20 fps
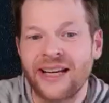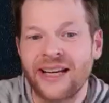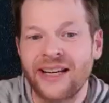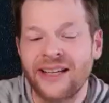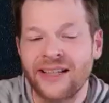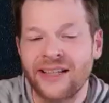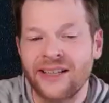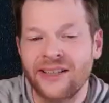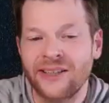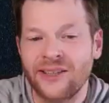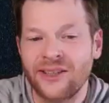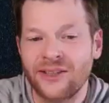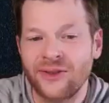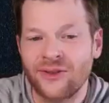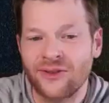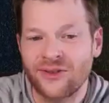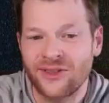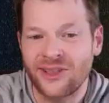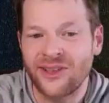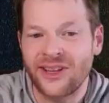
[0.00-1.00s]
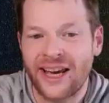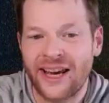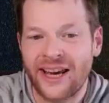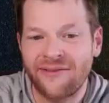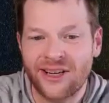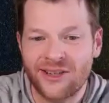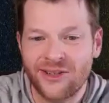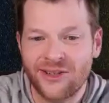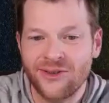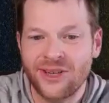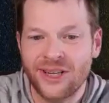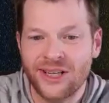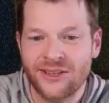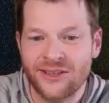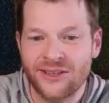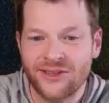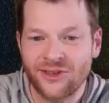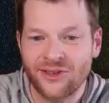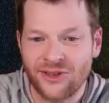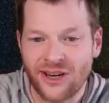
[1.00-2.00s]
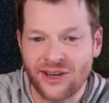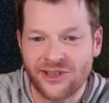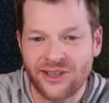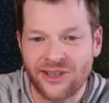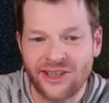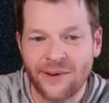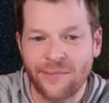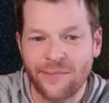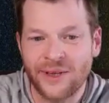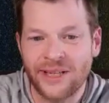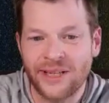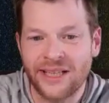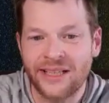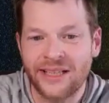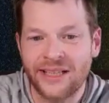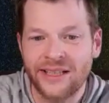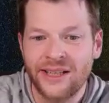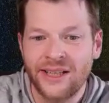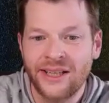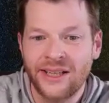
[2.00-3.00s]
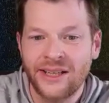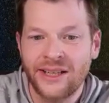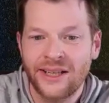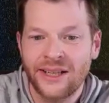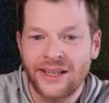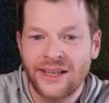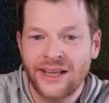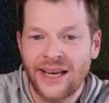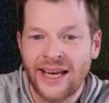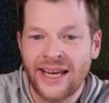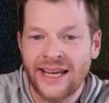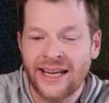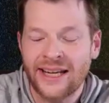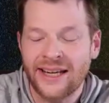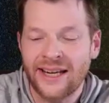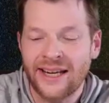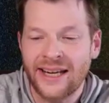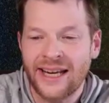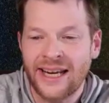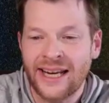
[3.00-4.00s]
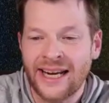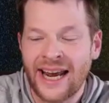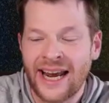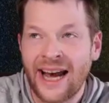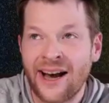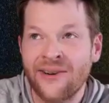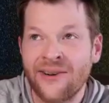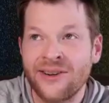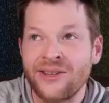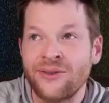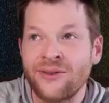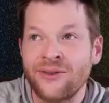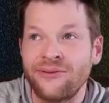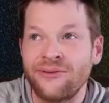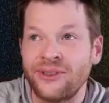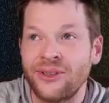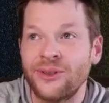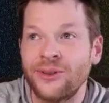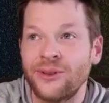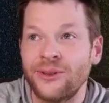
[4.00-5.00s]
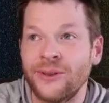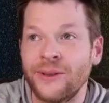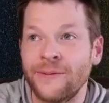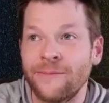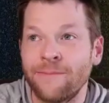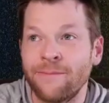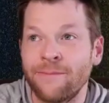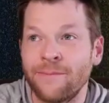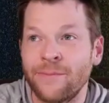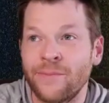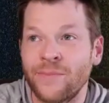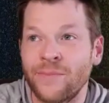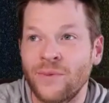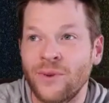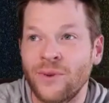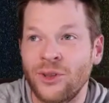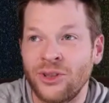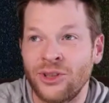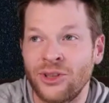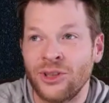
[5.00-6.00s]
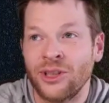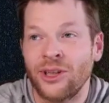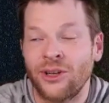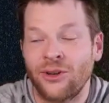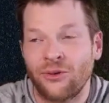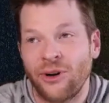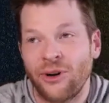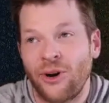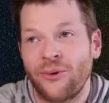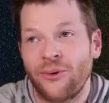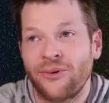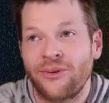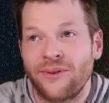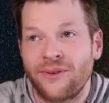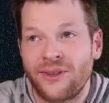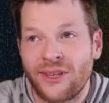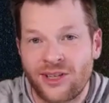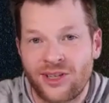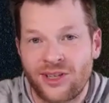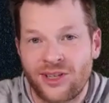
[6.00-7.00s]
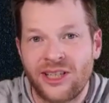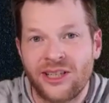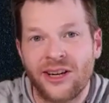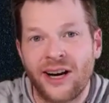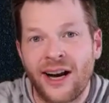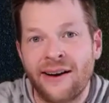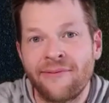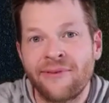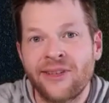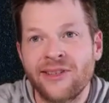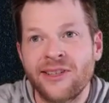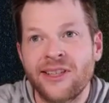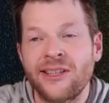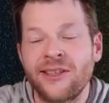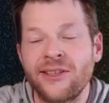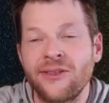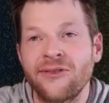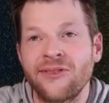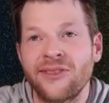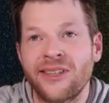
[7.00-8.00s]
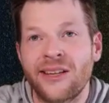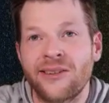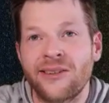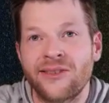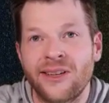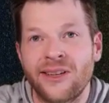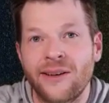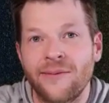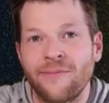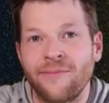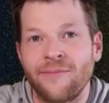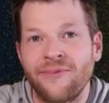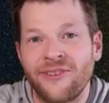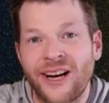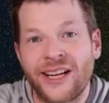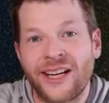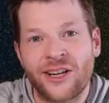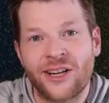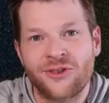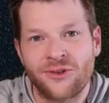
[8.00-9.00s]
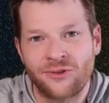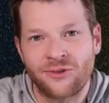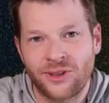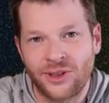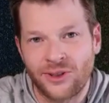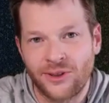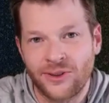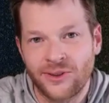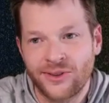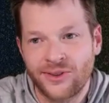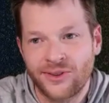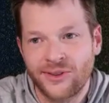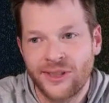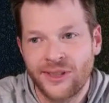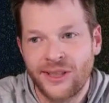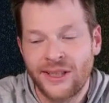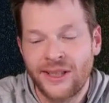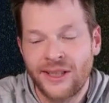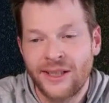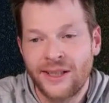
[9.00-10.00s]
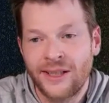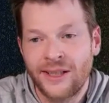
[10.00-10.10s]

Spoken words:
like you still have a new construction company? And how do you view your growth this year? Obviously, you set some financial goals.